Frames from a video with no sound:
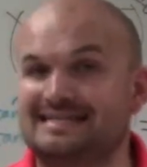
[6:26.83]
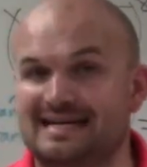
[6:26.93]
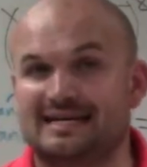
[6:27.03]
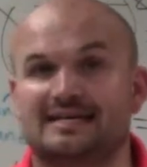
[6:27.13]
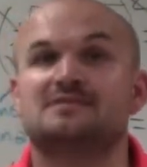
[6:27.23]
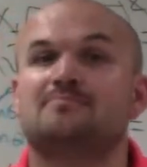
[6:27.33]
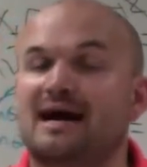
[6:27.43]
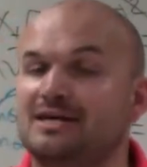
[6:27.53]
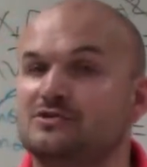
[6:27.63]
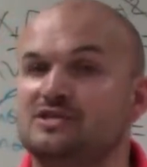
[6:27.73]
identities
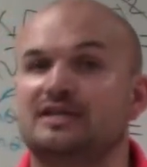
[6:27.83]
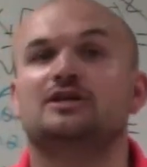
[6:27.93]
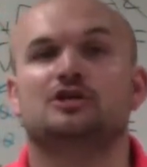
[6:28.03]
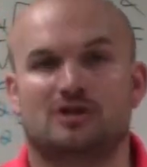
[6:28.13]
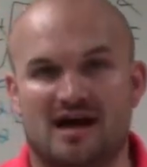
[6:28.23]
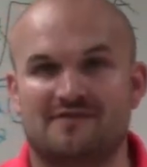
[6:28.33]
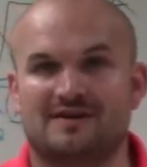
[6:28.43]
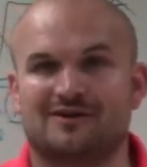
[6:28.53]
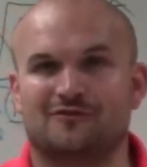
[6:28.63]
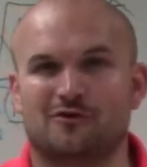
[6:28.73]
by using your
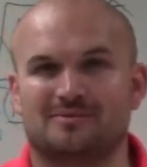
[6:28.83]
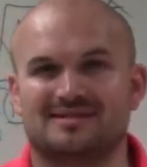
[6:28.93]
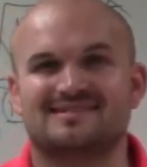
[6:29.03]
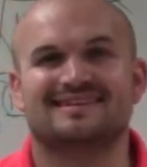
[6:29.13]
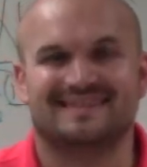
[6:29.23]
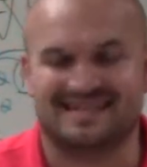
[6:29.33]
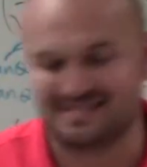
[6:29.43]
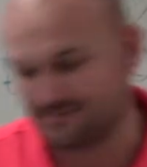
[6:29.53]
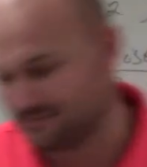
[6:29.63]
half-angle formulas. Thanks.